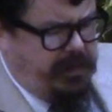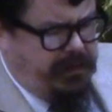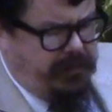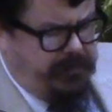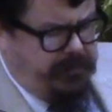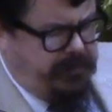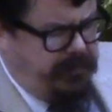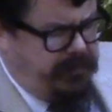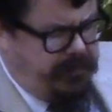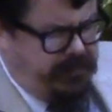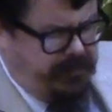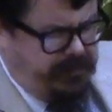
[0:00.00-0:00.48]

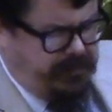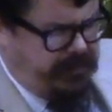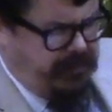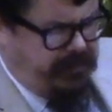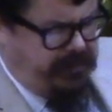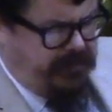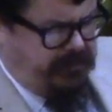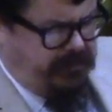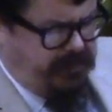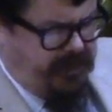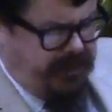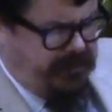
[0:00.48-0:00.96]
This
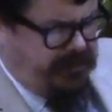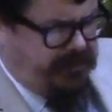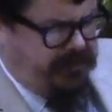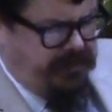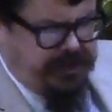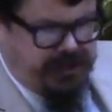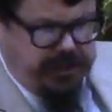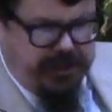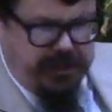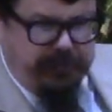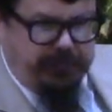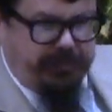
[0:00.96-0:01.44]
is a lesson
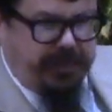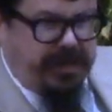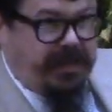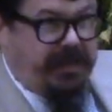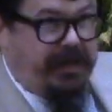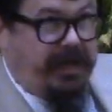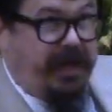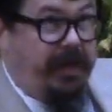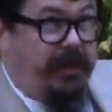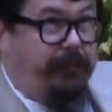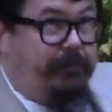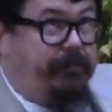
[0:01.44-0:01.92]
that should
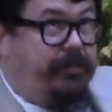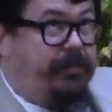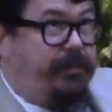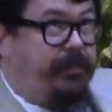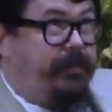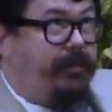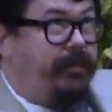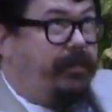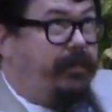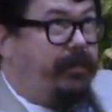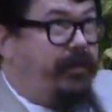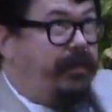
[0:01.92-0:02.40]
be
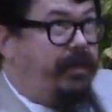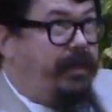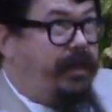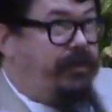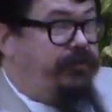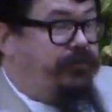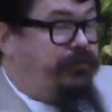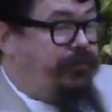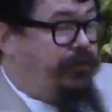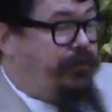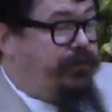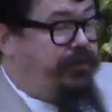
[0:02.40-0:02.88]

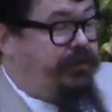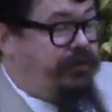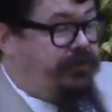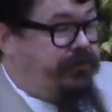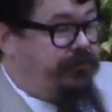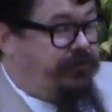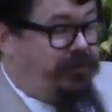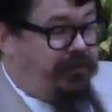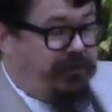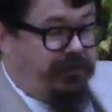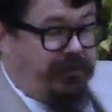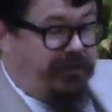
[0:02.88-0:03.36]

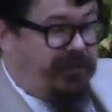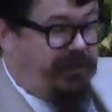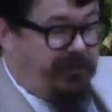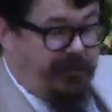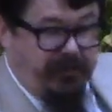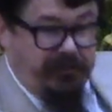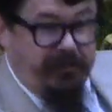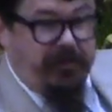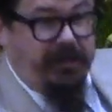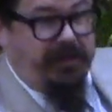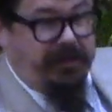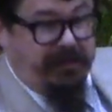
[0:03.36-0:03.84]
intuitive to us. I
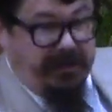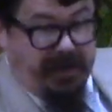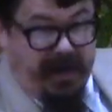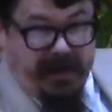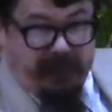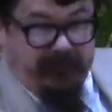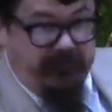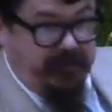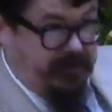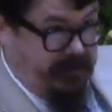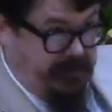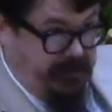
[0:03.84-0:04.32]
mean, we can
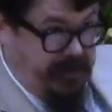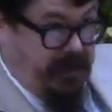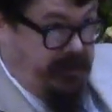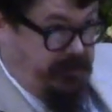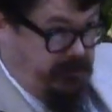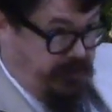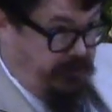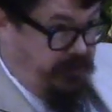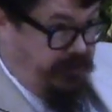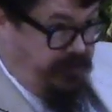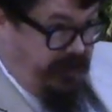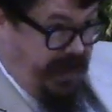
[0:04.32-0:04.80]
obviously
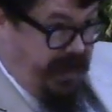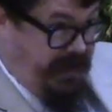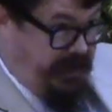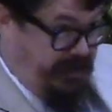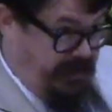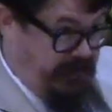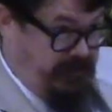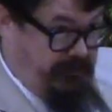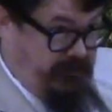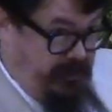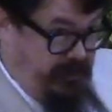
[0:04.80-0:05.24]
understand it